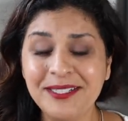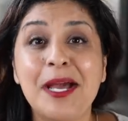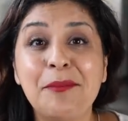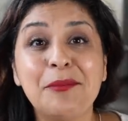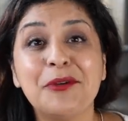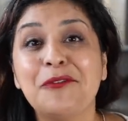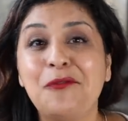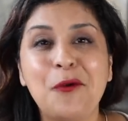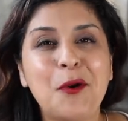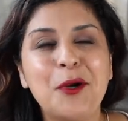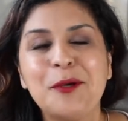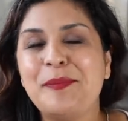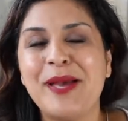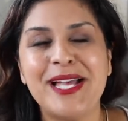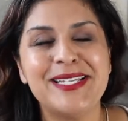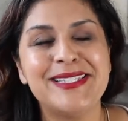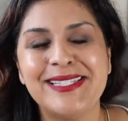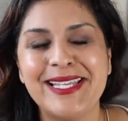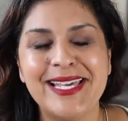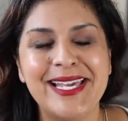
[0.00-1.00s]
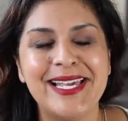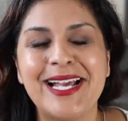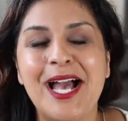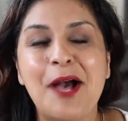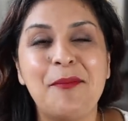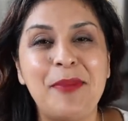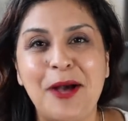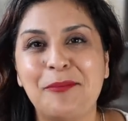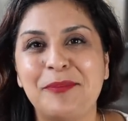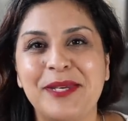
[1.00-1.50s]
#4 best thing
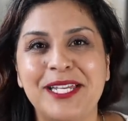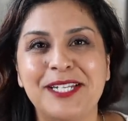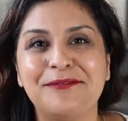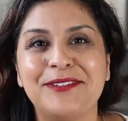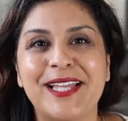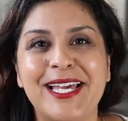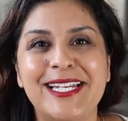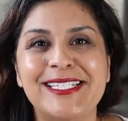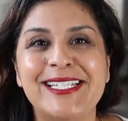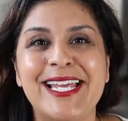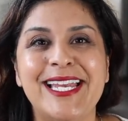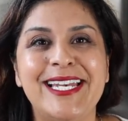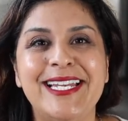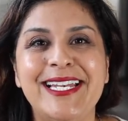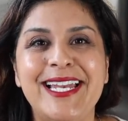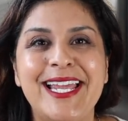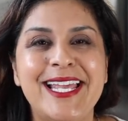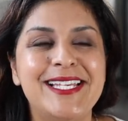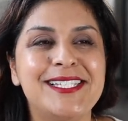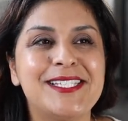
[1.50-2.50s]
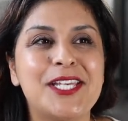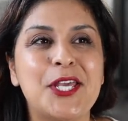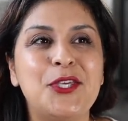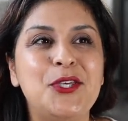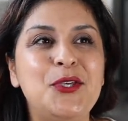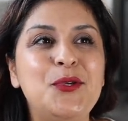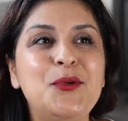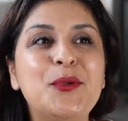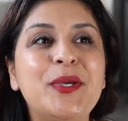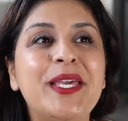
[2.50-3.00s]
about being a flight attendant is
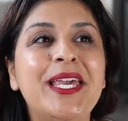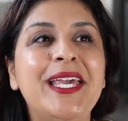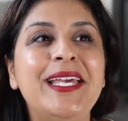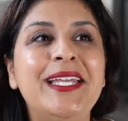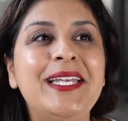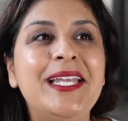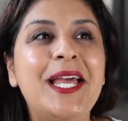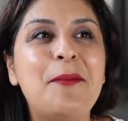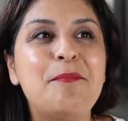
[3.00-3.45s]
you can